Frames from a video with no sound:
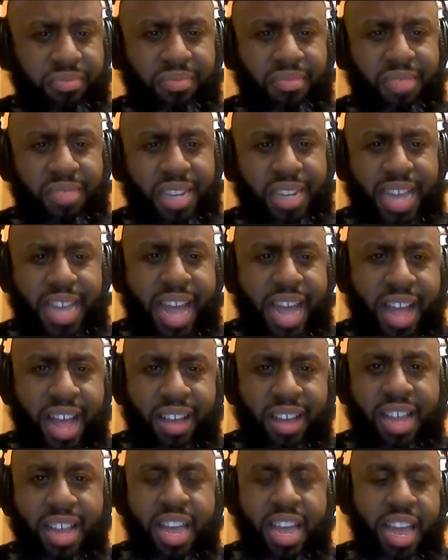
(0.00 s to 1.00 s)
Yeah,
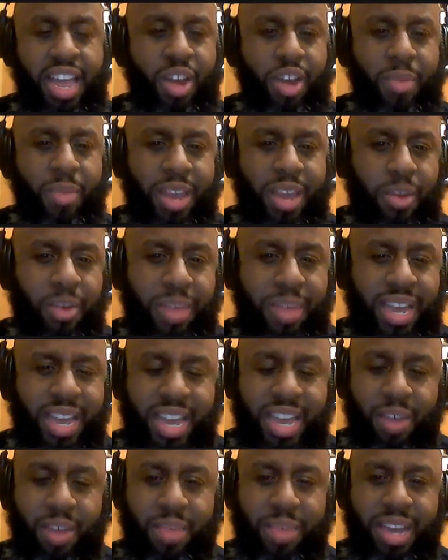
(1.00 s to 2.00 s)
it'll
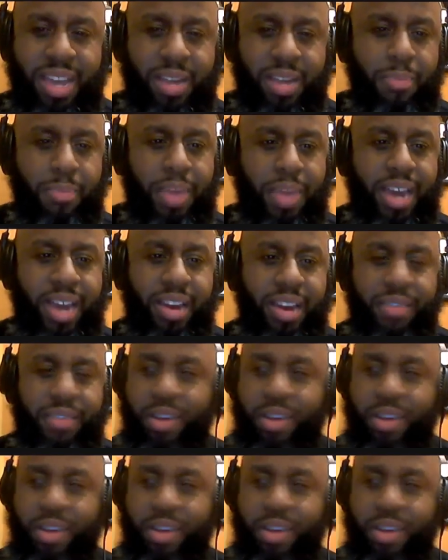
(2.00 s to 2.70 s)
be a competitive.